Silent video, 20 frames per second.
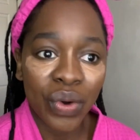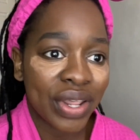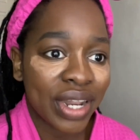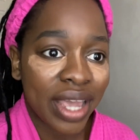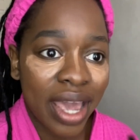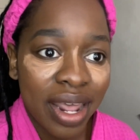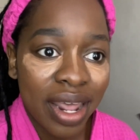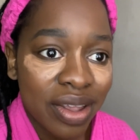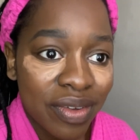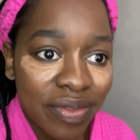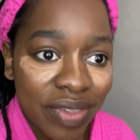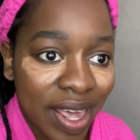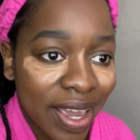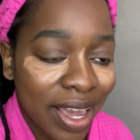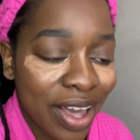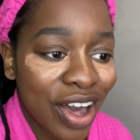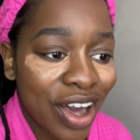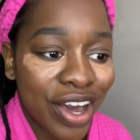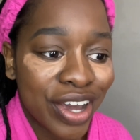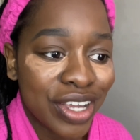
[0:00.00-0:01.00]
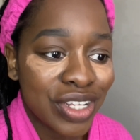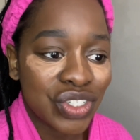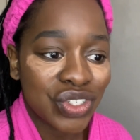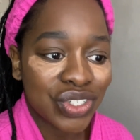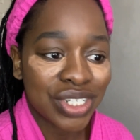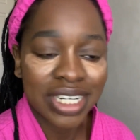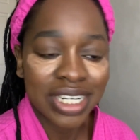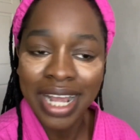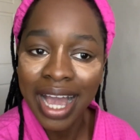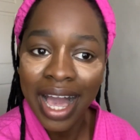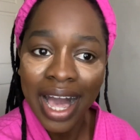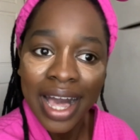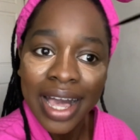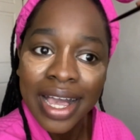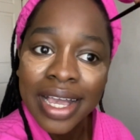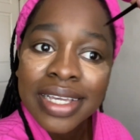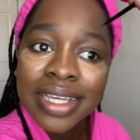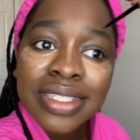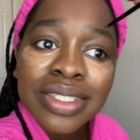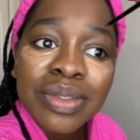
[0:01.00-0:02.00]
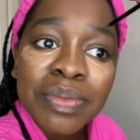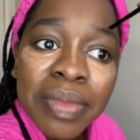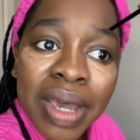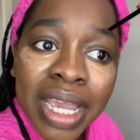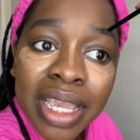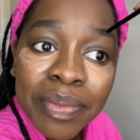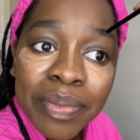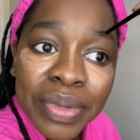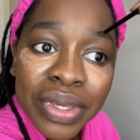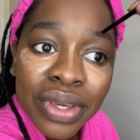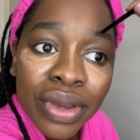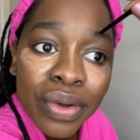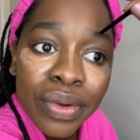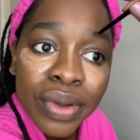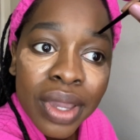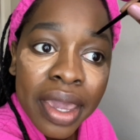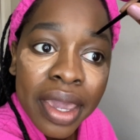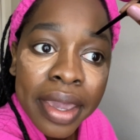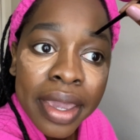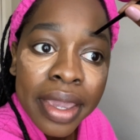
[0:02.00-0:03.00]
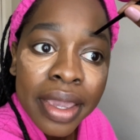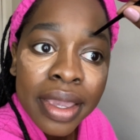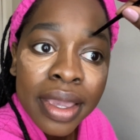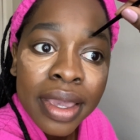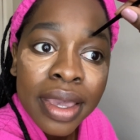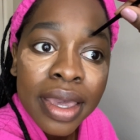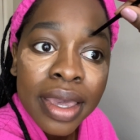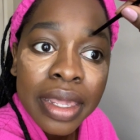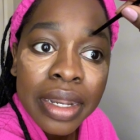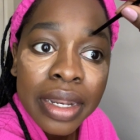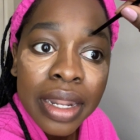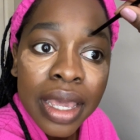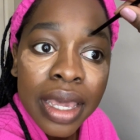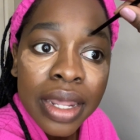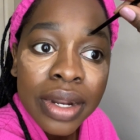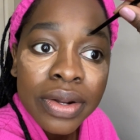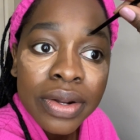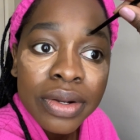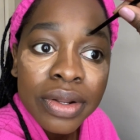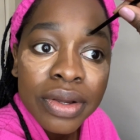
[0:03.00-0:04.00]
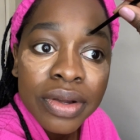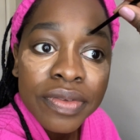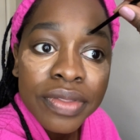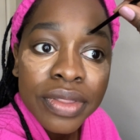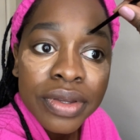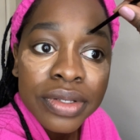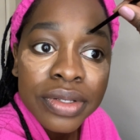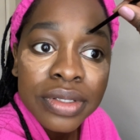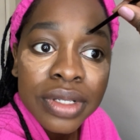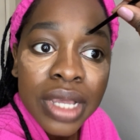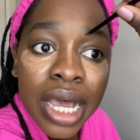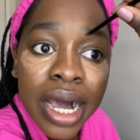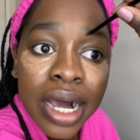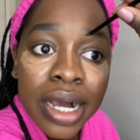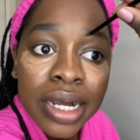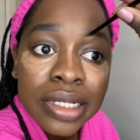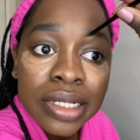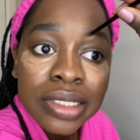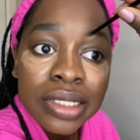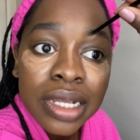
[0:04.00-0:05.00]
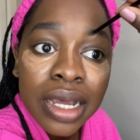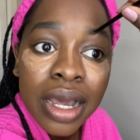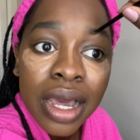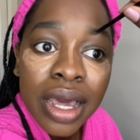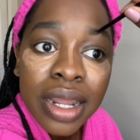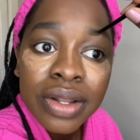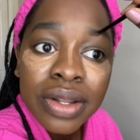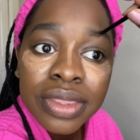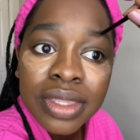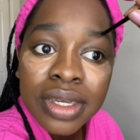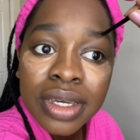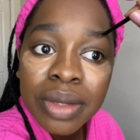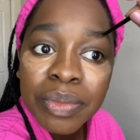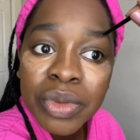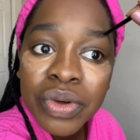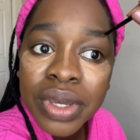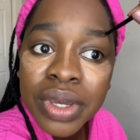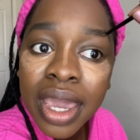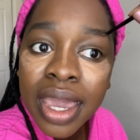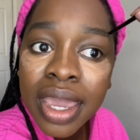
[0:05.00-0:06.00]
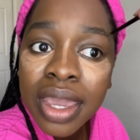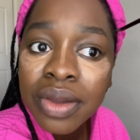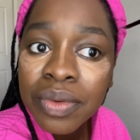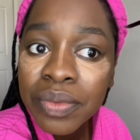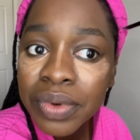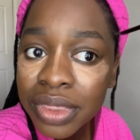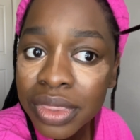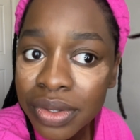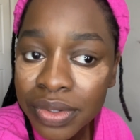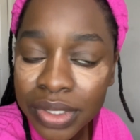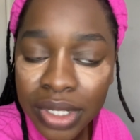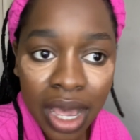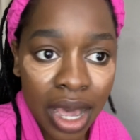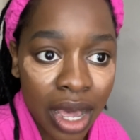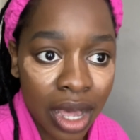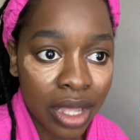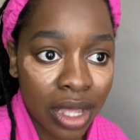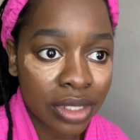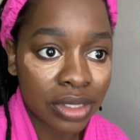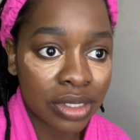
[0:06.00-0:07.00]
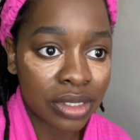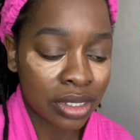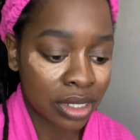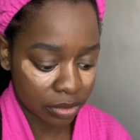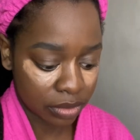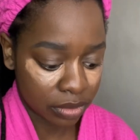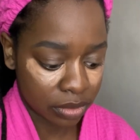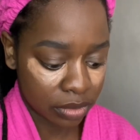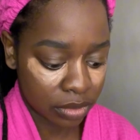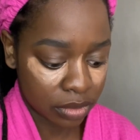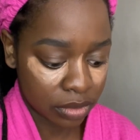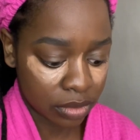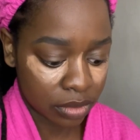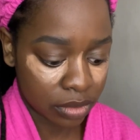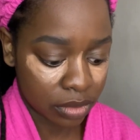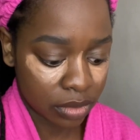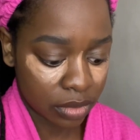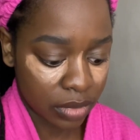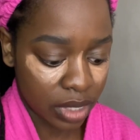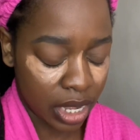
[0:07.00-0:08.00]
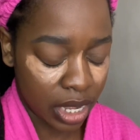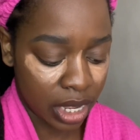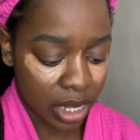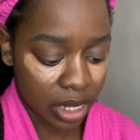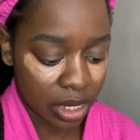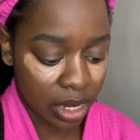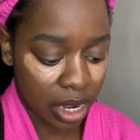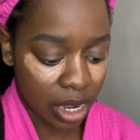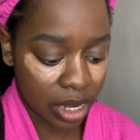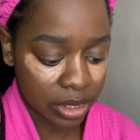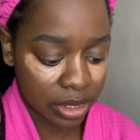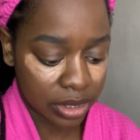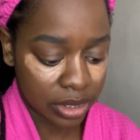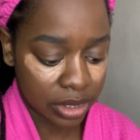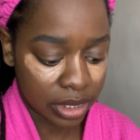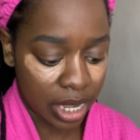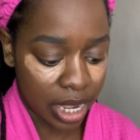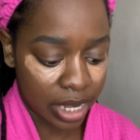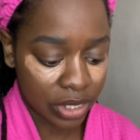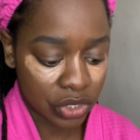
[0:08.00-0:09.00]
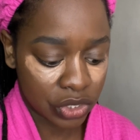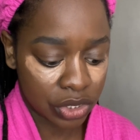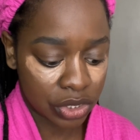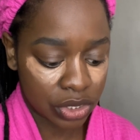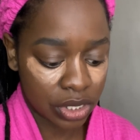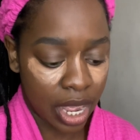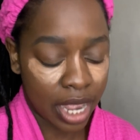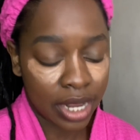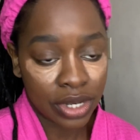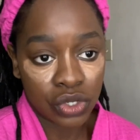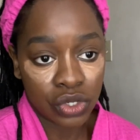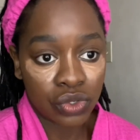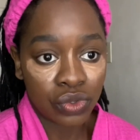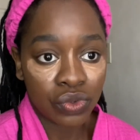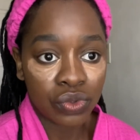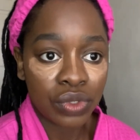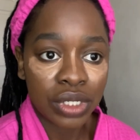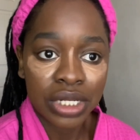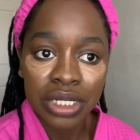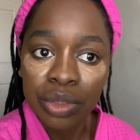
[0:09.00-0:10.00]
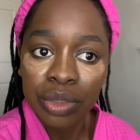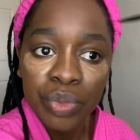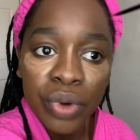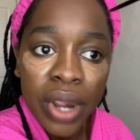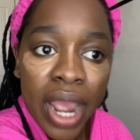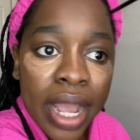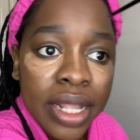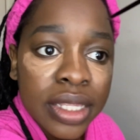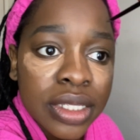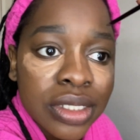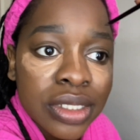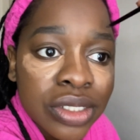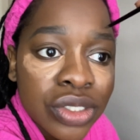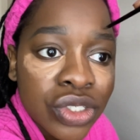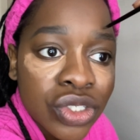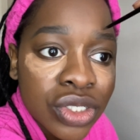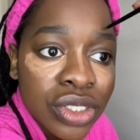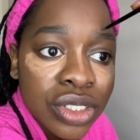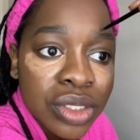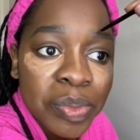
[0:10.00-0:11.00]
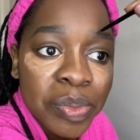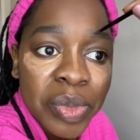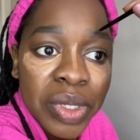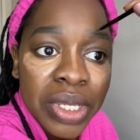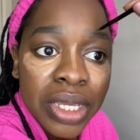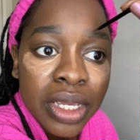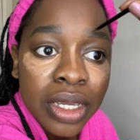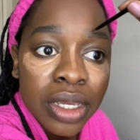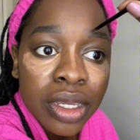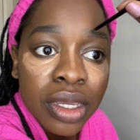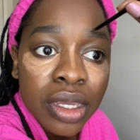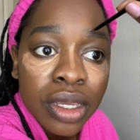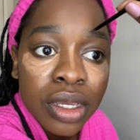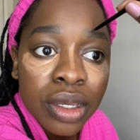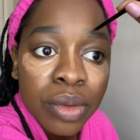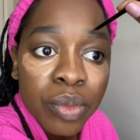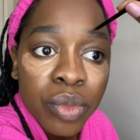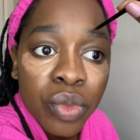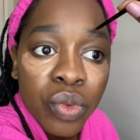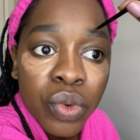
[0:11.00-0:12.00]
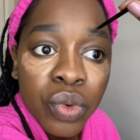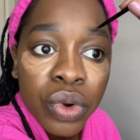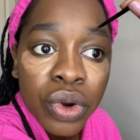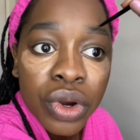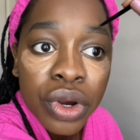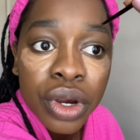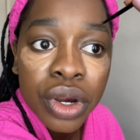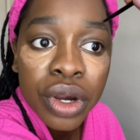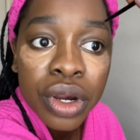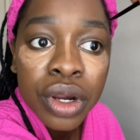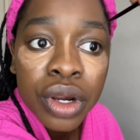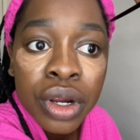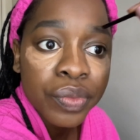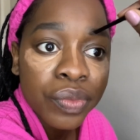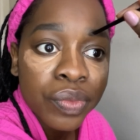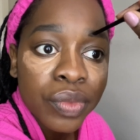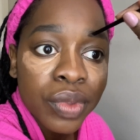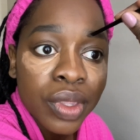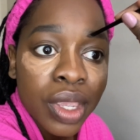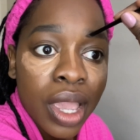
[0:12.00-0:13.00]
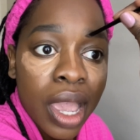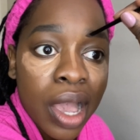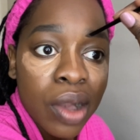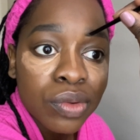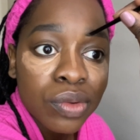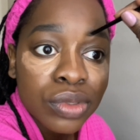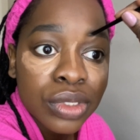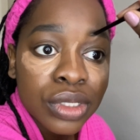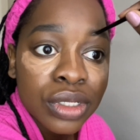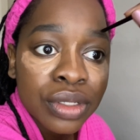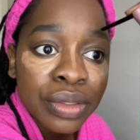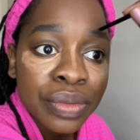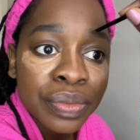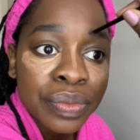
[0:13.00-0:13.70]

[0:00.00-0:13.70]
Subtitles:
out of like 100 guys might be okay. And I don't know if those odds, I don't think I'm okay with those odds. And honestly, I do need to practice just being more out.